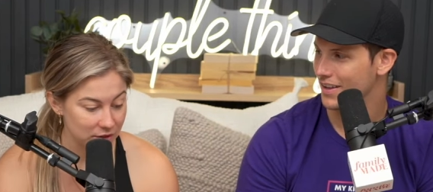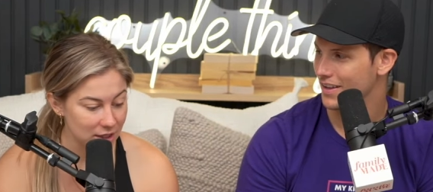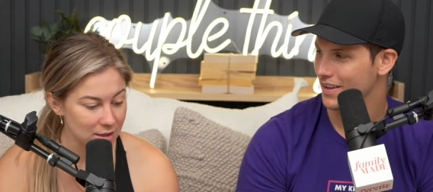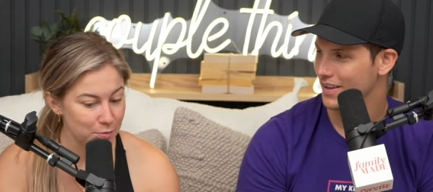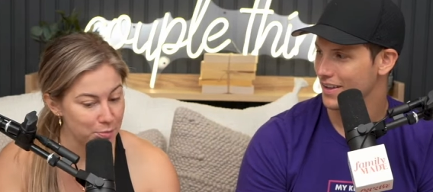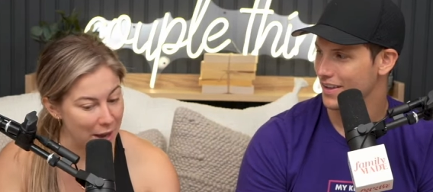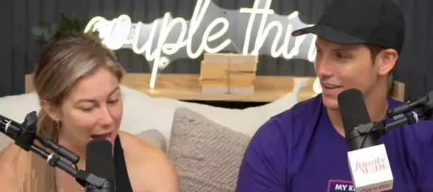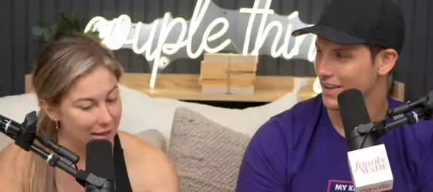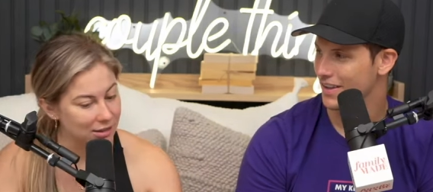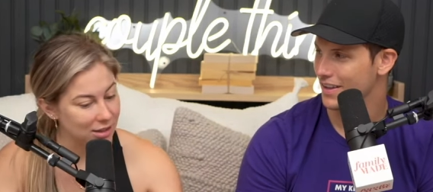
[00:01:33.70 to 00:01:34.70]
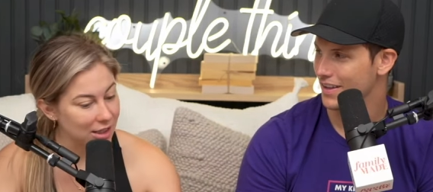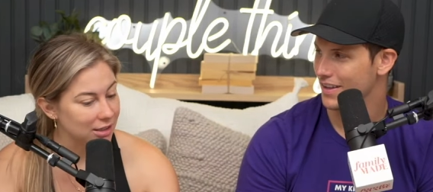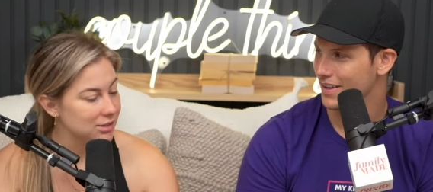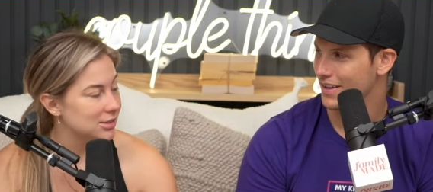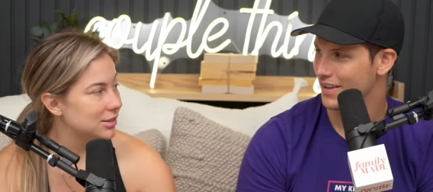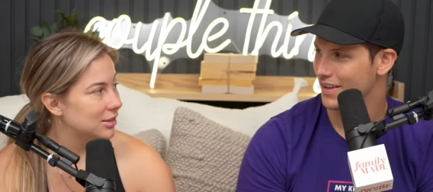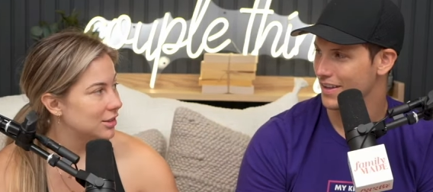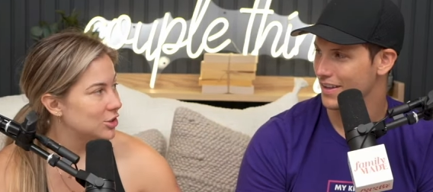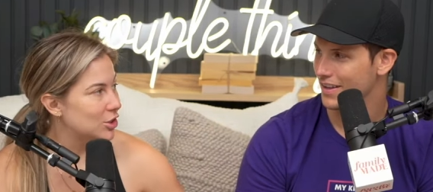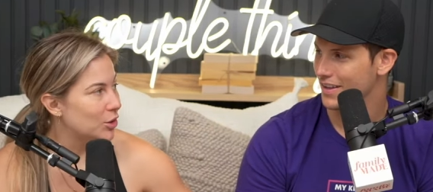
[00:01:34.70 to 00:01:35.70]
Speaker 1: does bad things.
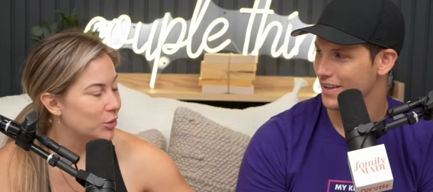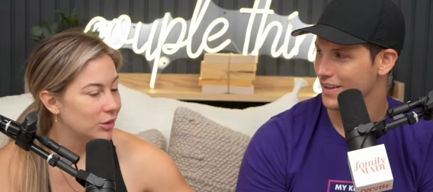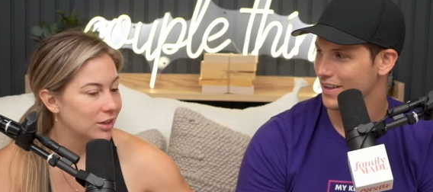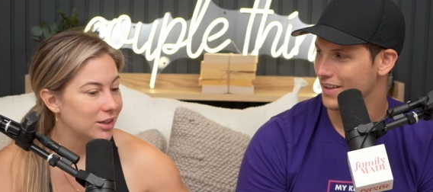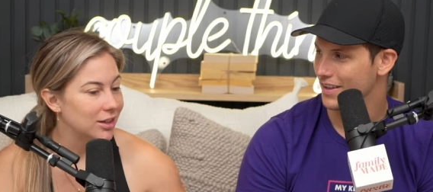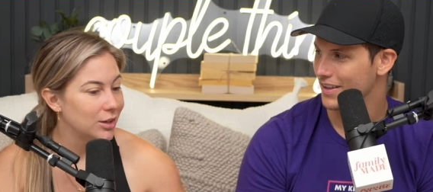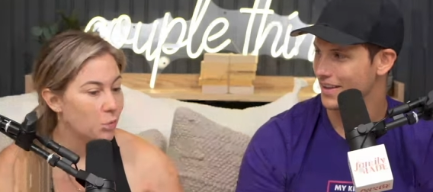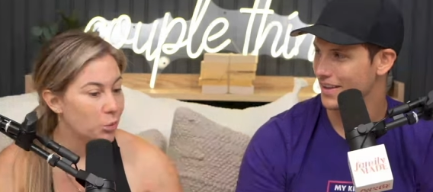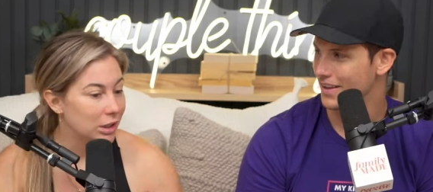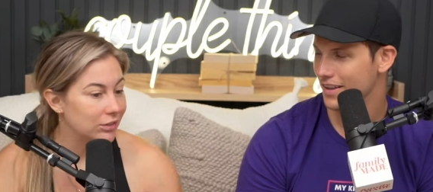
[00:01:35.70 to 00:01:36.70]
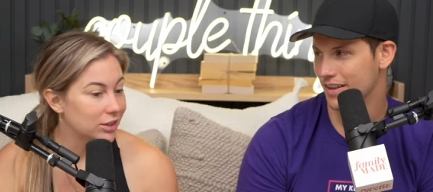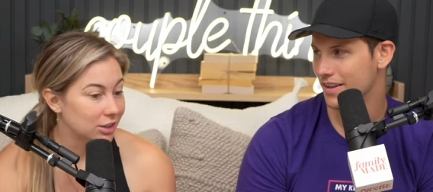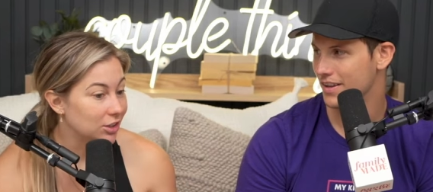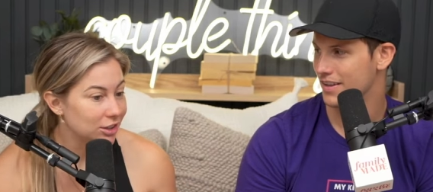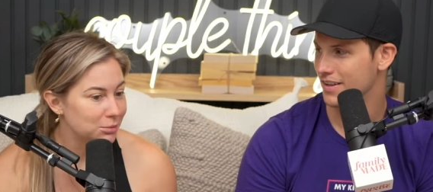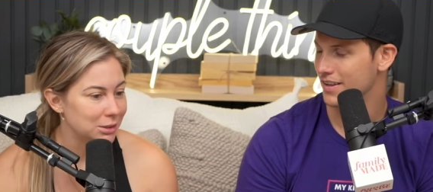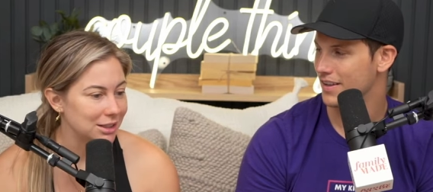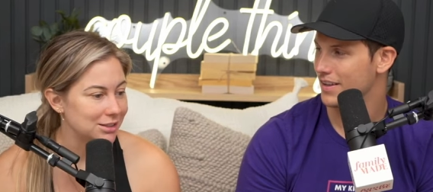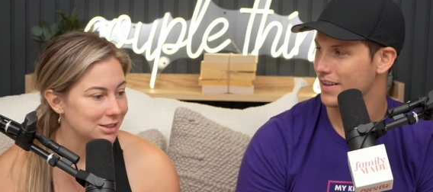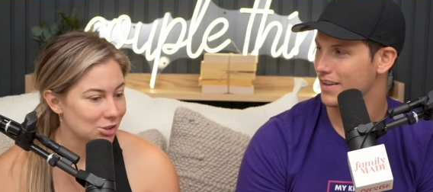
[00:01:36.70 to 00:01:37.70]
So whatever good
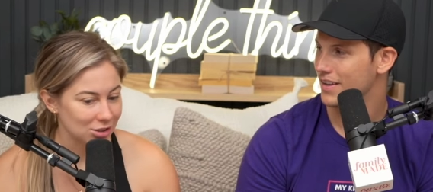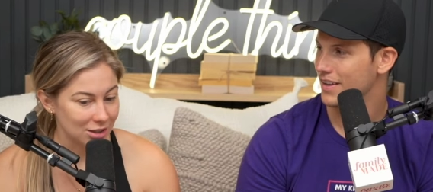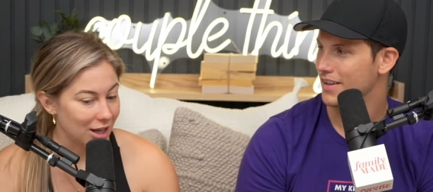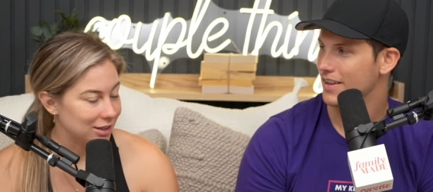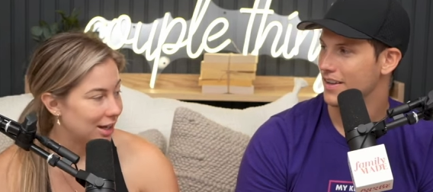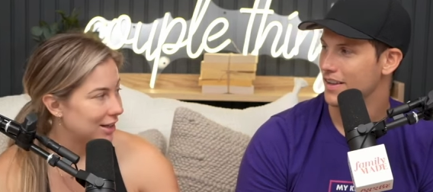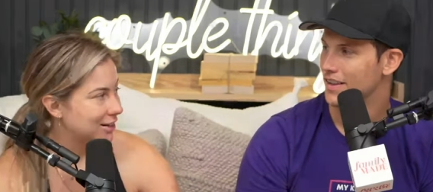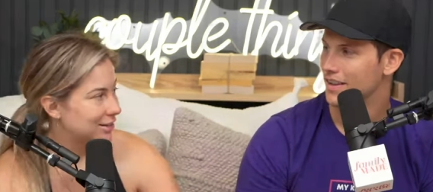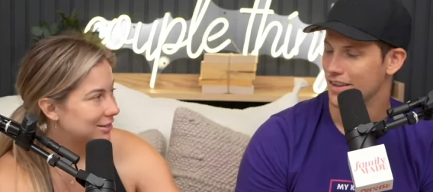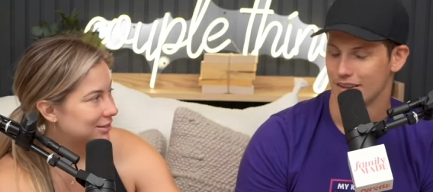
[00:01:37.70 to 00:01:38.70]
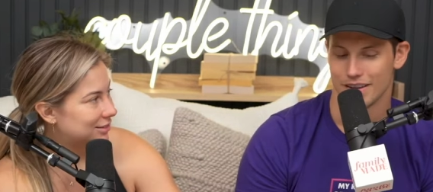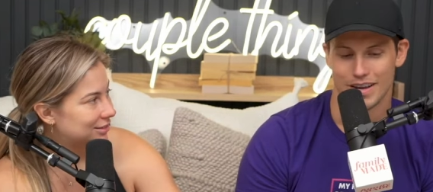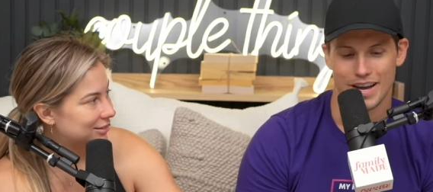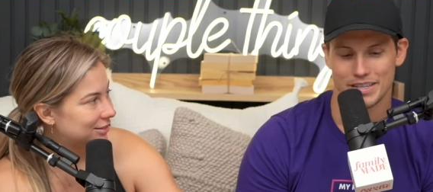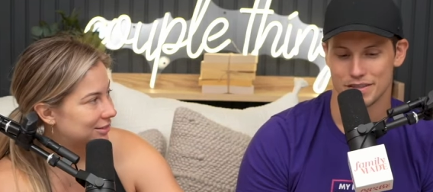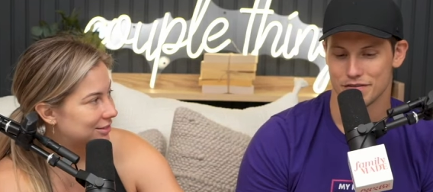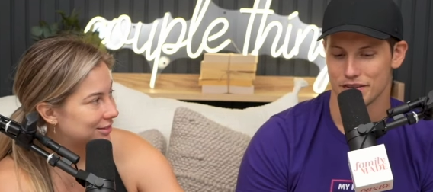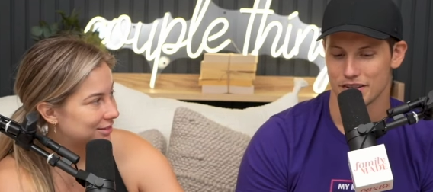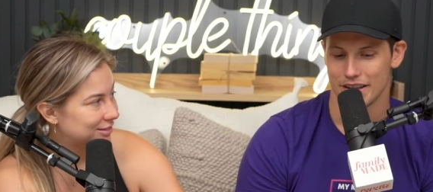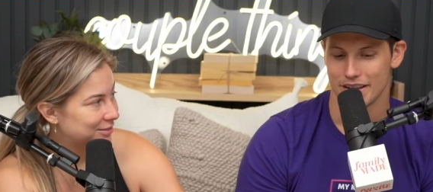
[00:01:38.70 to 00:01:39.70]
means, it's just not that.
Speaker 2: I just
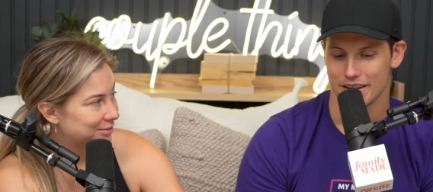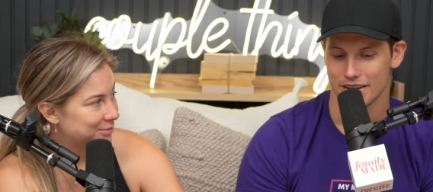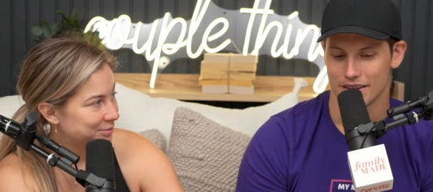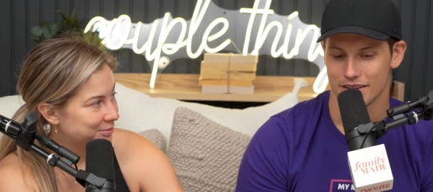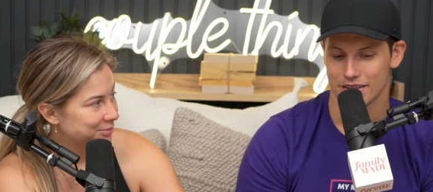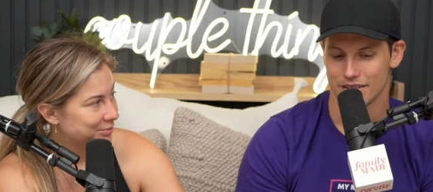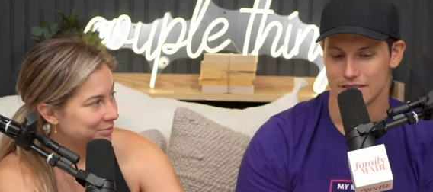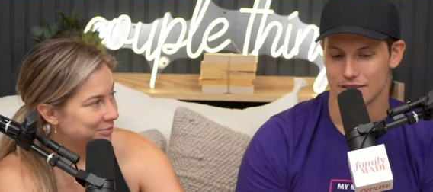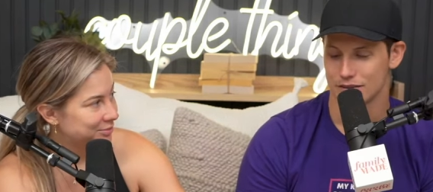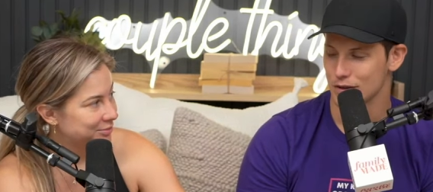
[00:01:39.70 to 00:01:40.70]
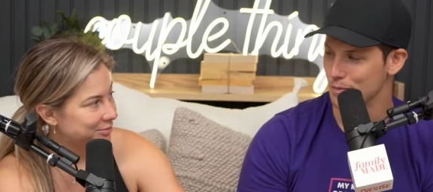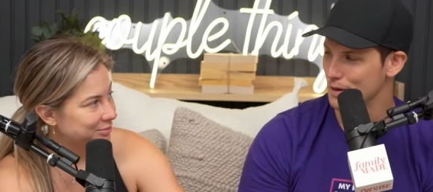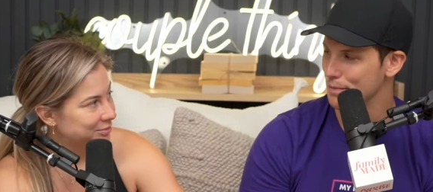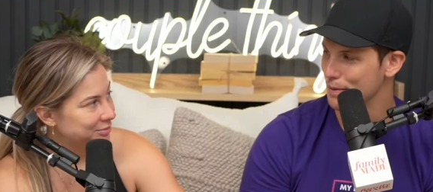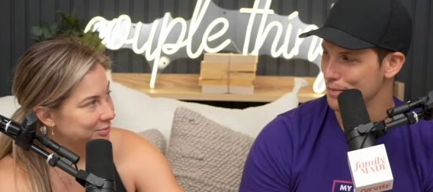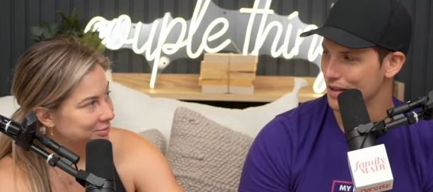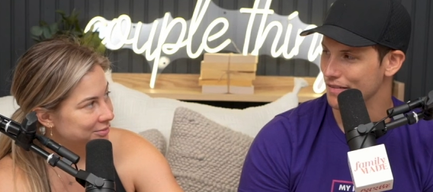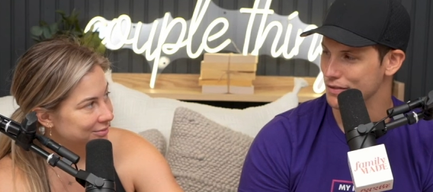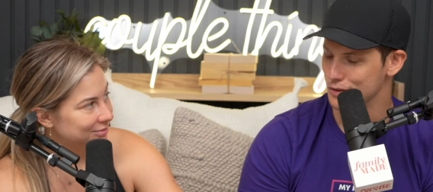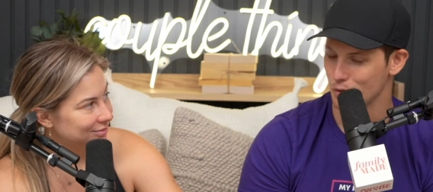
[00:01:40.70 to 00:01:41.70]
feel like so many people have
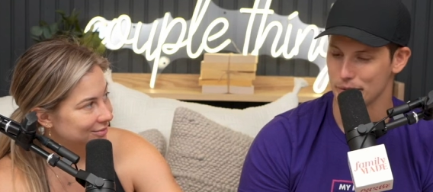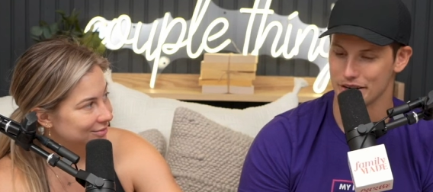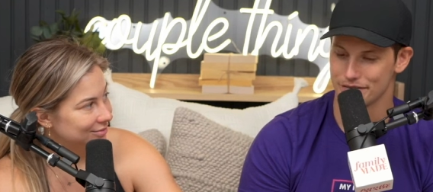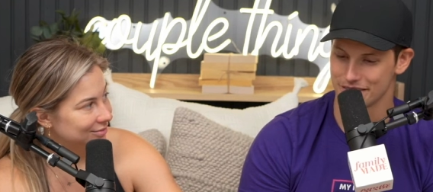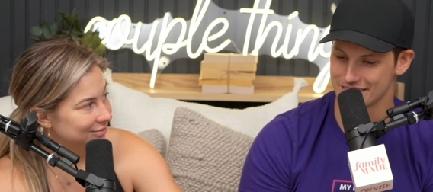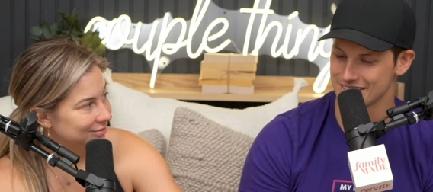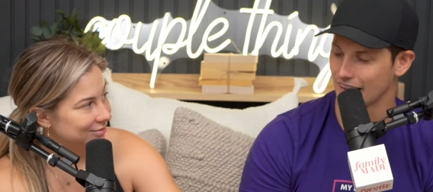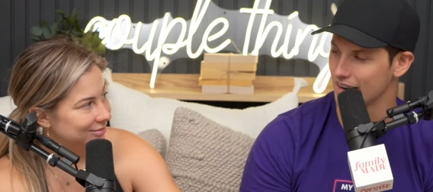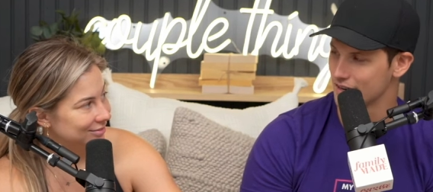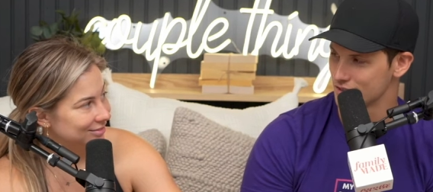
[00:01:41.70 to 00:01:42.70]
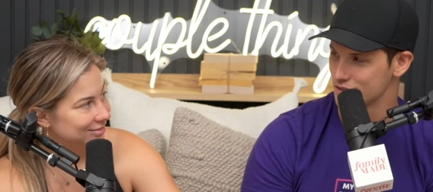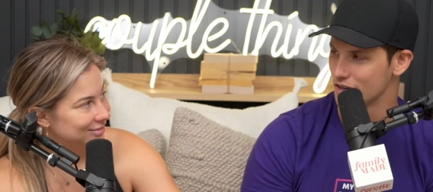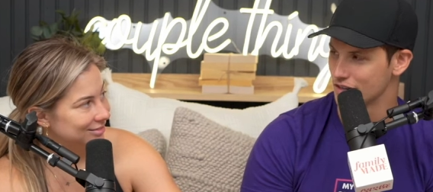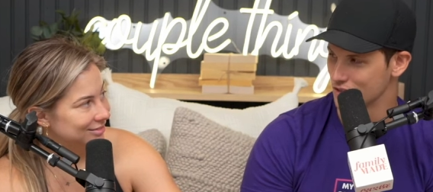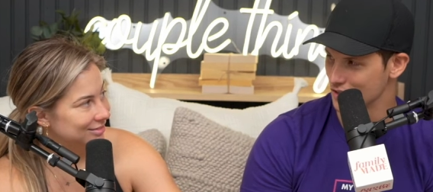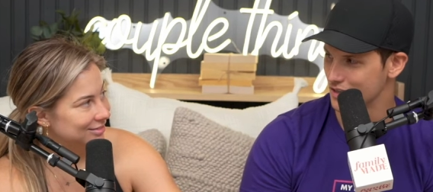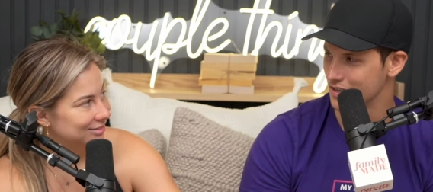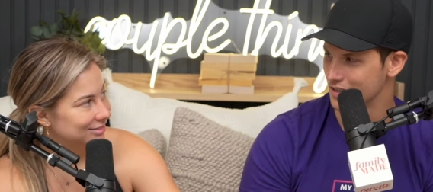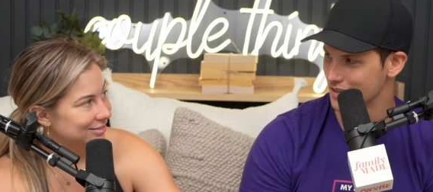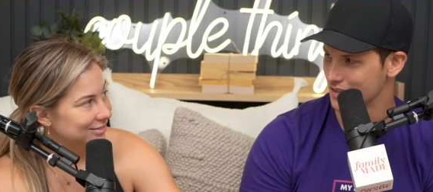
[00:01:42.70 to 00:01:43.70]
so many different standards on
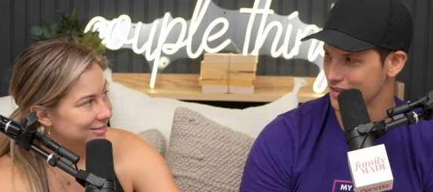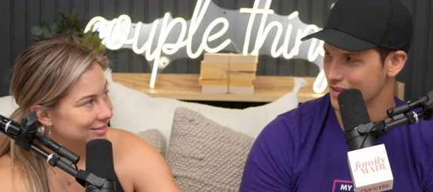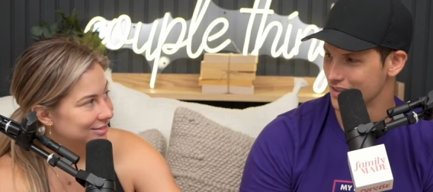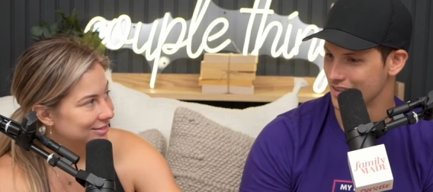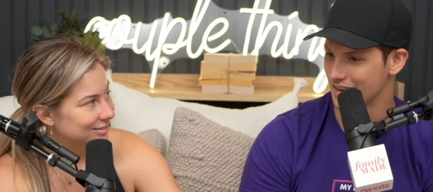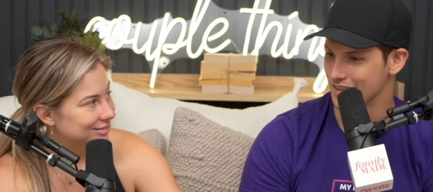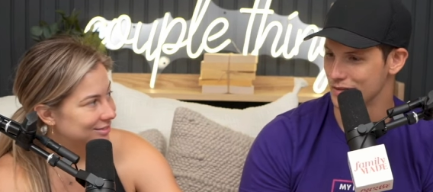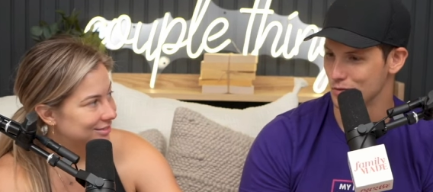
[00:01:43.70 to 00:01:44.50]
good that it's